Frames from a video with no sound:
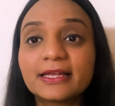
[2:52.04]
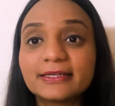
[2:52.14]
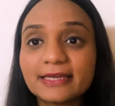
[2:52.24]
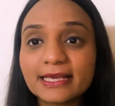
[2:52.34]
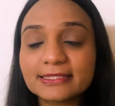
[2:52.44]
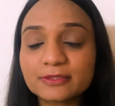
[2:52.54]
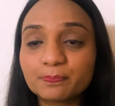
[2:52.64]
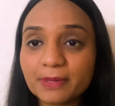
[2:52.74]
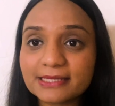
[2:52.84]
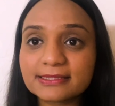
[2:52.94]

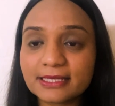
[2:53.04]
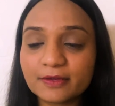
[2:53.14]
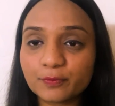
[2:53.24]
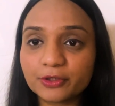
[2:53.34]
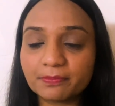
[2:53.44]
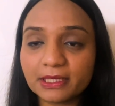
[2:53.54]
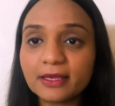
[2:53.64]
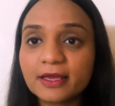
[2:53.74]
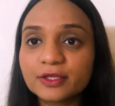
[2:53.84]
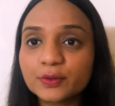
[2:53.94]
Next best thing would
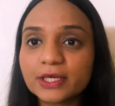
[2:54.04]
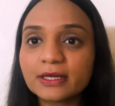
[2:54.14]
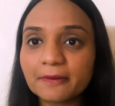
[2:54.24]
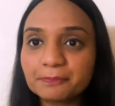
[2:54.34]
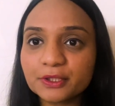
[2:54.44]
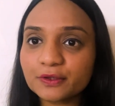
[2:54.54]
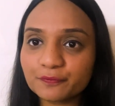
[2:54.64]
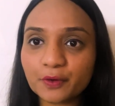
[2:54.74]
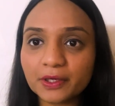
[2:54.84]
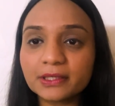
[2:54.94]
be you can appear
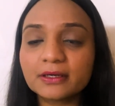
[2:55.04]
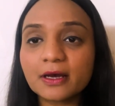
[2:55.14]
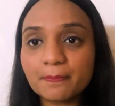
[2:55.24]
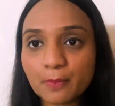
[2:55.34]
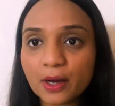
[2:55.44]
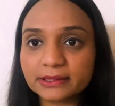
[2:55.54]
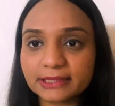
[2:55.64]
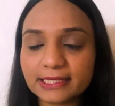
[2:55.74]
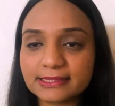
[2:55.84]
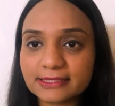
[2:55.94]
for a mock
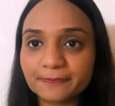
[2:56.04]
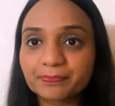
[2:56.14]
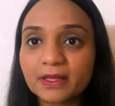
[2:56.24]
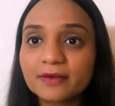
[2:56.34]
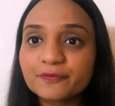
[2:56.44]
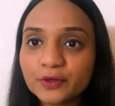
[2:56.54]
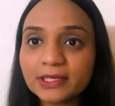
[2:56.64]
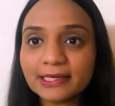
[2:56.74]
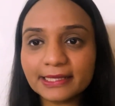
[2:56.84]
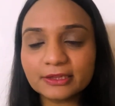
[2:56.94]
test.
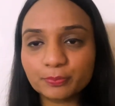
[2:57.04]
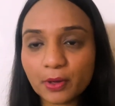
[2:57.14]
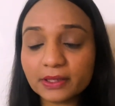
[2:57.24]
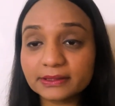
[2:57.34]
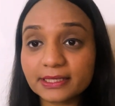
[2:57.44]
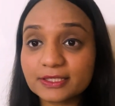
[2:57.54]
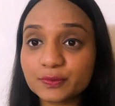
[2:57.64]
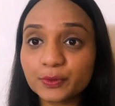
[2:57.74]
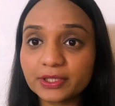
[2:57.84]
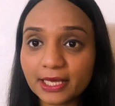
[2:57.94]
Full length mock
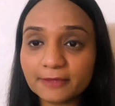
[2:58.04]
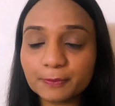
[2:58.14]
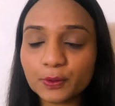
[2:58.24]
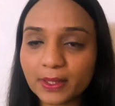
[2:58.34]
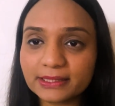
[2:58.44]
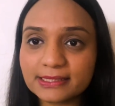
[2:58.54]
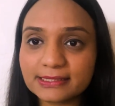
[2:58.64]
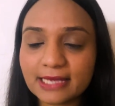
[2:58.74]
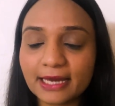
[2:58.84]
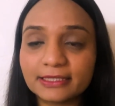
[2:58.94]
test would help you
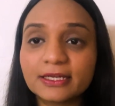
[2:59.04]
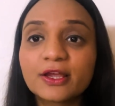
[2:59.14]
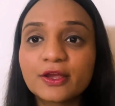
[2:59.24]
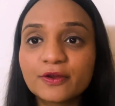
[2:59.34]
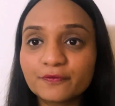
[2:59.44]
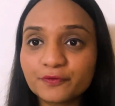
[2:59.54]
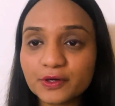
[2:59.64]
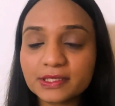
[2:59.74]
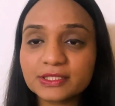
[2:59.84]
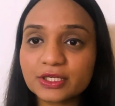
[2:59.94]
understand
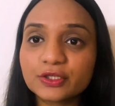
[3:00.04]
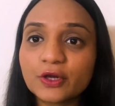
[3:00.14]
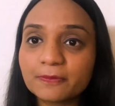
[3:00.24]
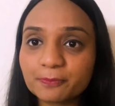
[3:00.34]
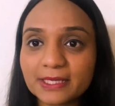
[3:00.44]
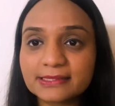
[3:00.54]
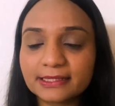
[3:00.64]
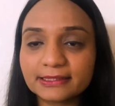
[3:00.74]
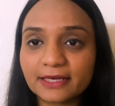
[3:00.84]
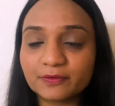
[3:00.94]
first your
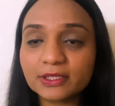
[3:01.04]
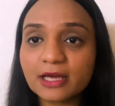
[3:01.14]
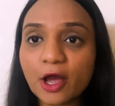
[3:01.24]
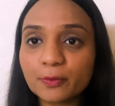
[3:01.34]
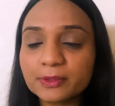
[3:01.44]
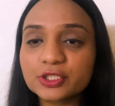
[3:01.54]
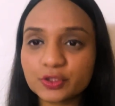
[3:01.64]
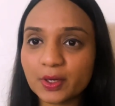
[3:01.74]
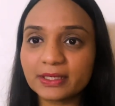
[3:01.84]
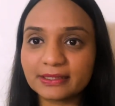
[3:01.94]
present level, how much
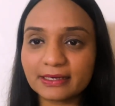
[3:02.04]
you are